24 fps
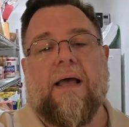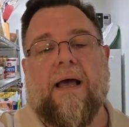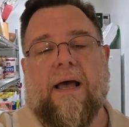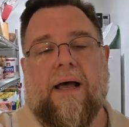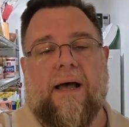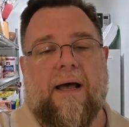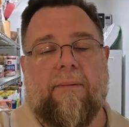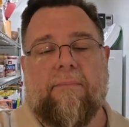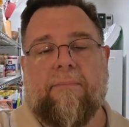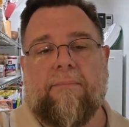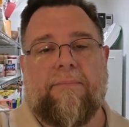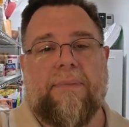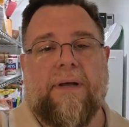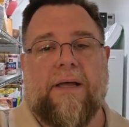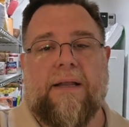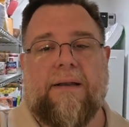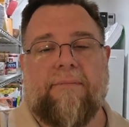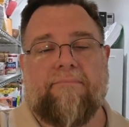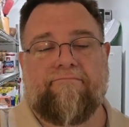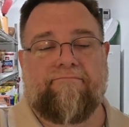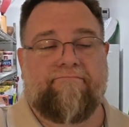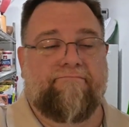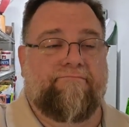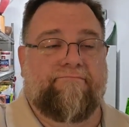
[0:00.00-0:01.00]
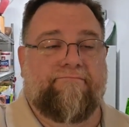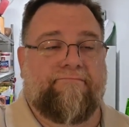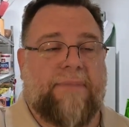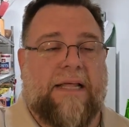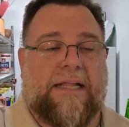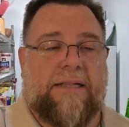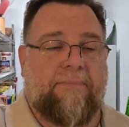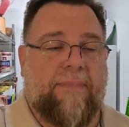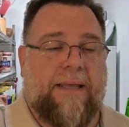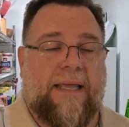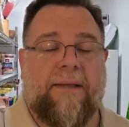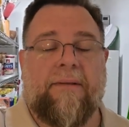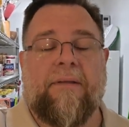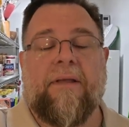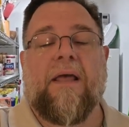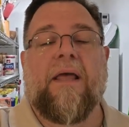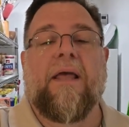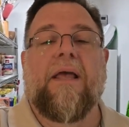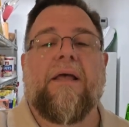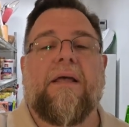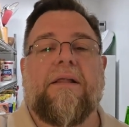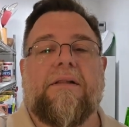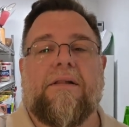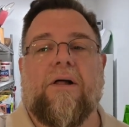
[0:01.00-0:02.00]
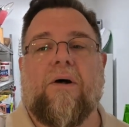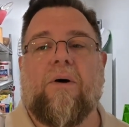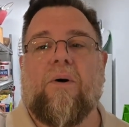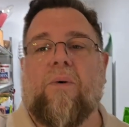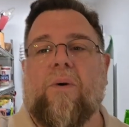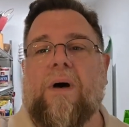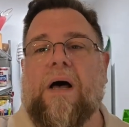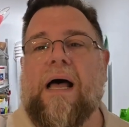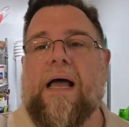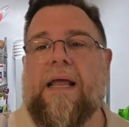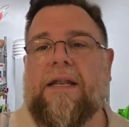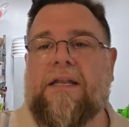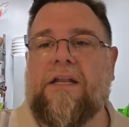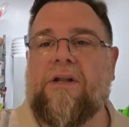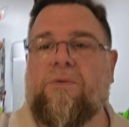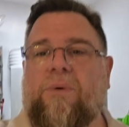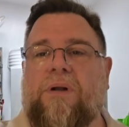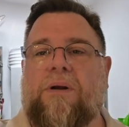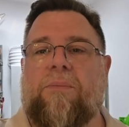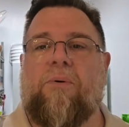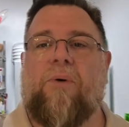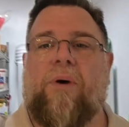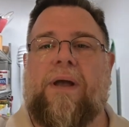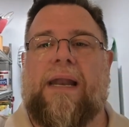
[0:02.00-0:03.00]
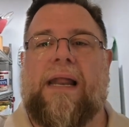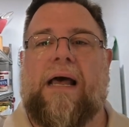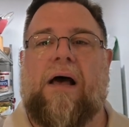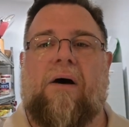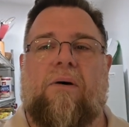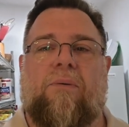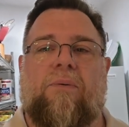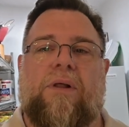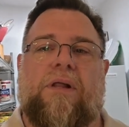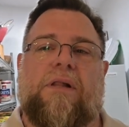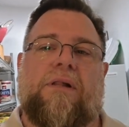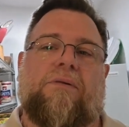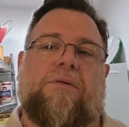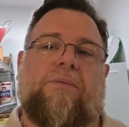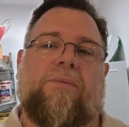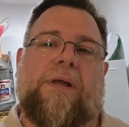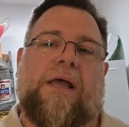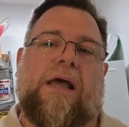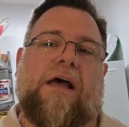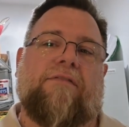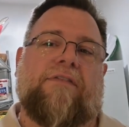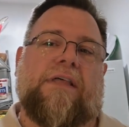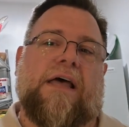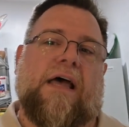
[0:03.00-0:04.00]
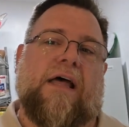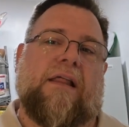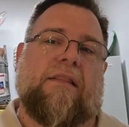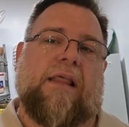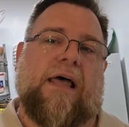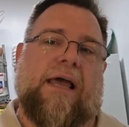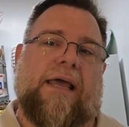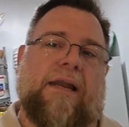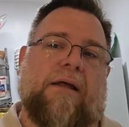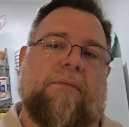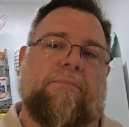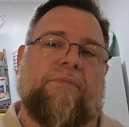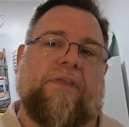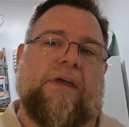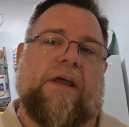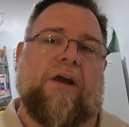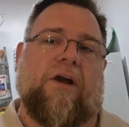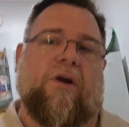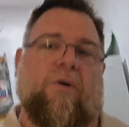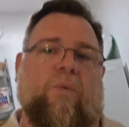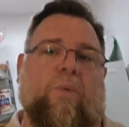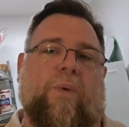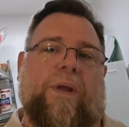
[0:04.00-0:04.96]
Um, but that's me. So I did want to point out is we have that light up there.